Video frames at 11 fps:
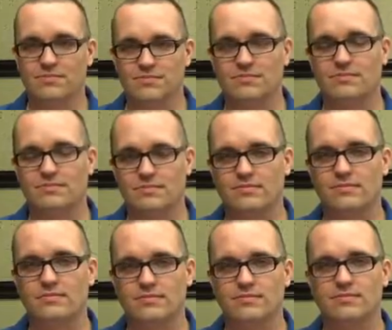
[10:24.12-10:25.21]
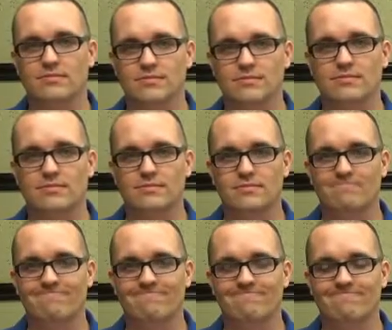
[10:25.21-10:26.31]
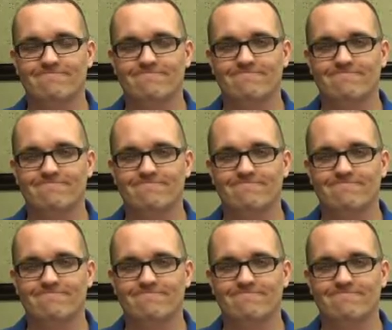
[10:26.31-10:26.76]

The person shown says nothing.